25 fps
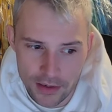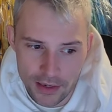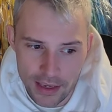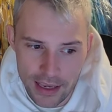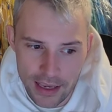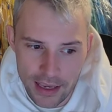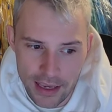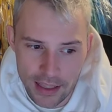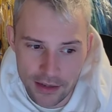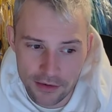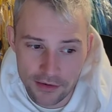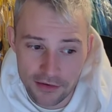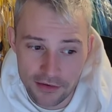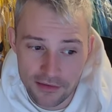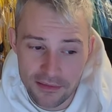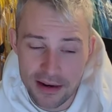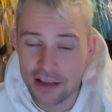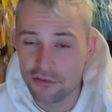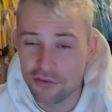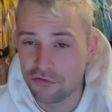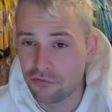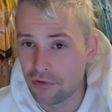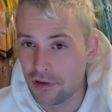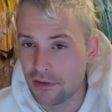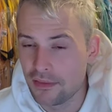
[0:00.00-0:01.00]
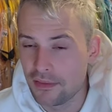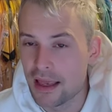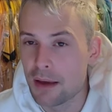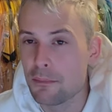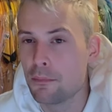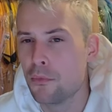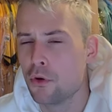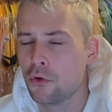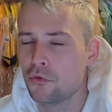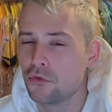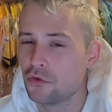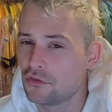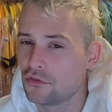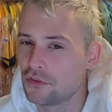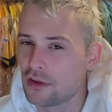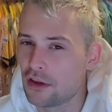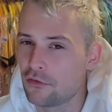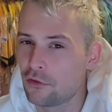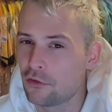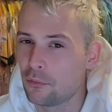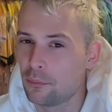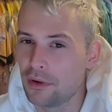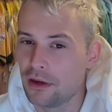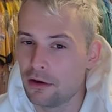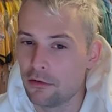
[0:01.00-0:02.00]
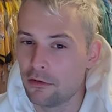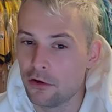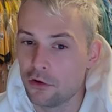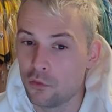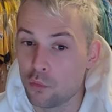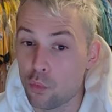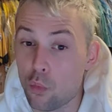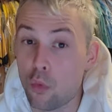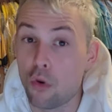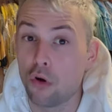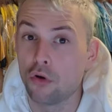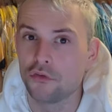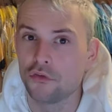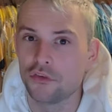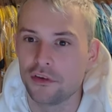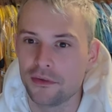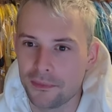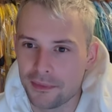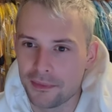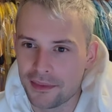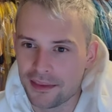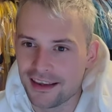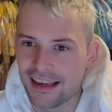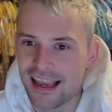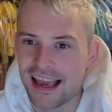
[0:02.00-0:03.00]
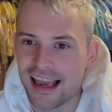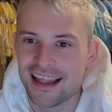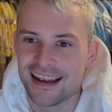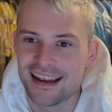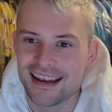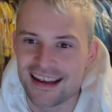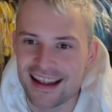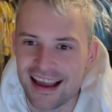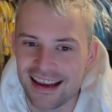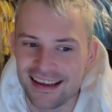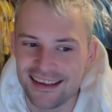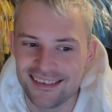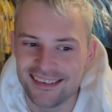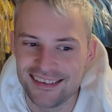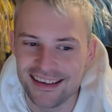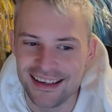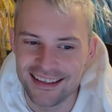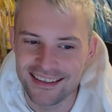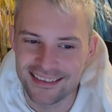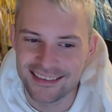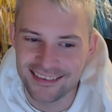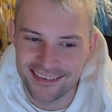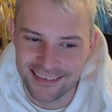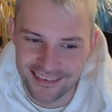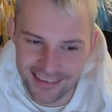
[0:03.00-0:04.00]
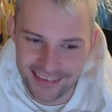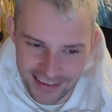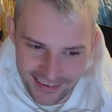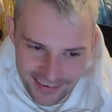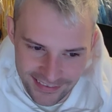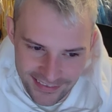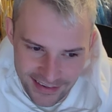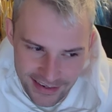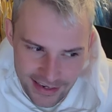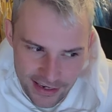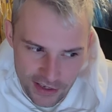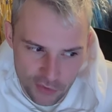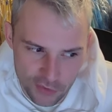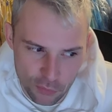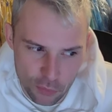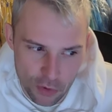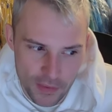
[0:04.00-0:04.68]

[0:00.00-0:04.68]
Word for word: And naturally, their most successful period was in the 1960s,